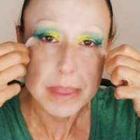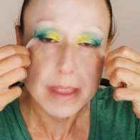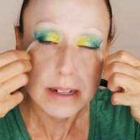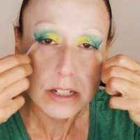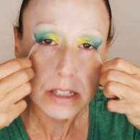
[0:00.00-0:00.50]
and
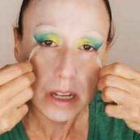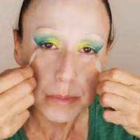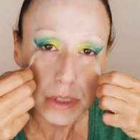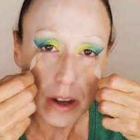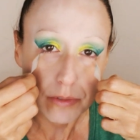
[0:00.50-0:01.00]
that just
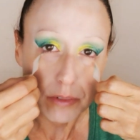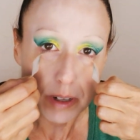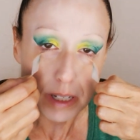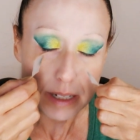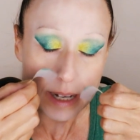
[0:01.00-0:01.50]
comes off
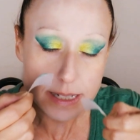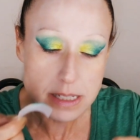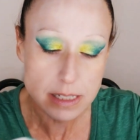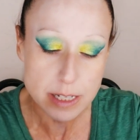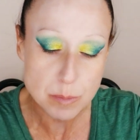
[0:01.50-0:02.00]
really
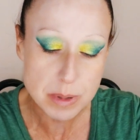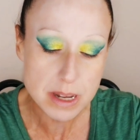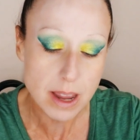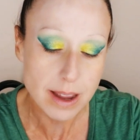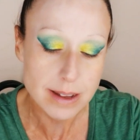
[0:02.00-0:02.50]
nicely
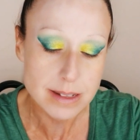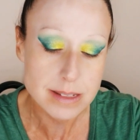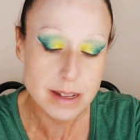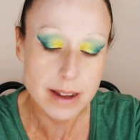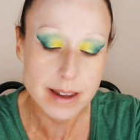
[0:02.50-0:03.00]

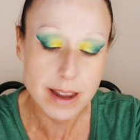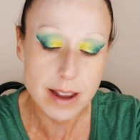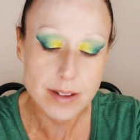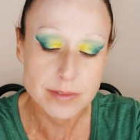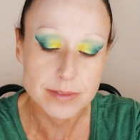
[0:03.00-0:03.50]
because I
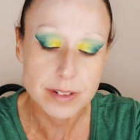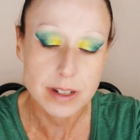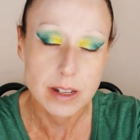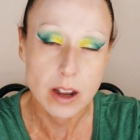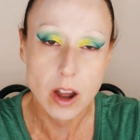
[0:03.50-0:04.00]
have
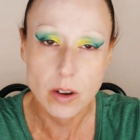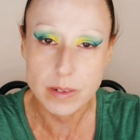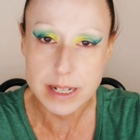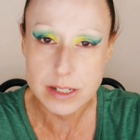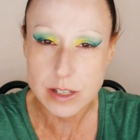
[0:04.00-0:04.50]

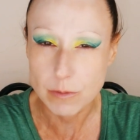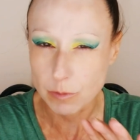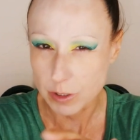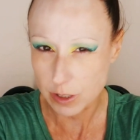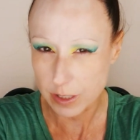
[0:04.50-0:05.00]
already
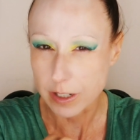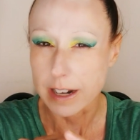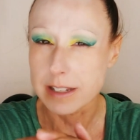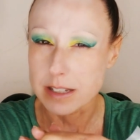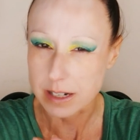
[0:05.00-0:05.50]

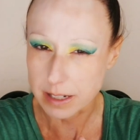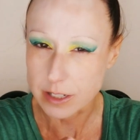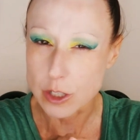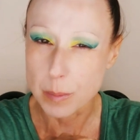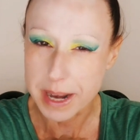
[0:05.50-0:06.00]
kind of stuck
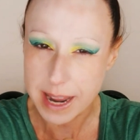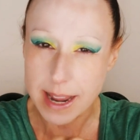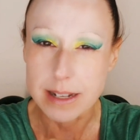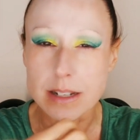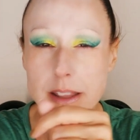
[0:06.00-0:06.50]
it to my
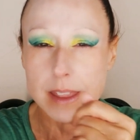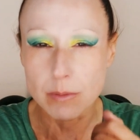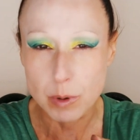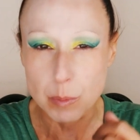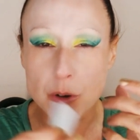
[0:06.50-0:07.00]
hand and
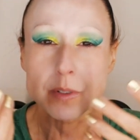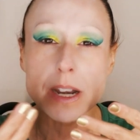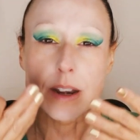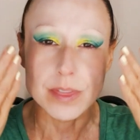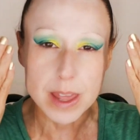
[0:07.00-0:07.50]
then removed
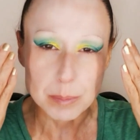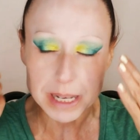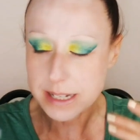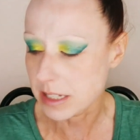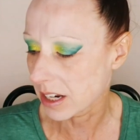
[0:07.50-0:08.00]
it and then
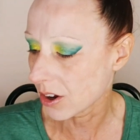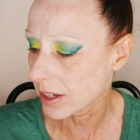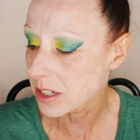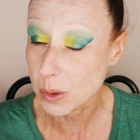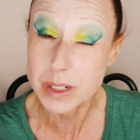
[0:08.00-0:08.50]
placed it
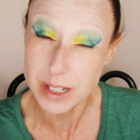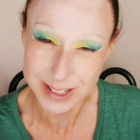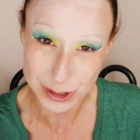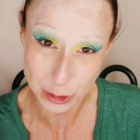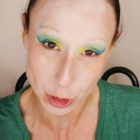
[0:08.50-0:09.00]
on so it
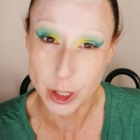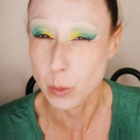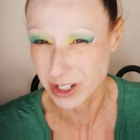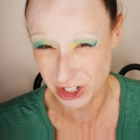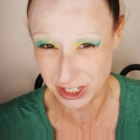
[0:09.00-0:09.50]
doesn't hurt,
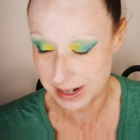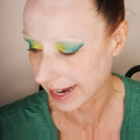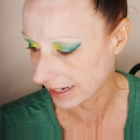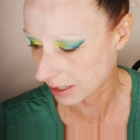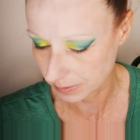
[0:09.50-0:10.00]
which is
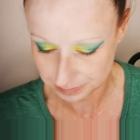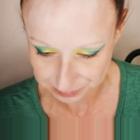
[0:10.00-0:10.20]
nice.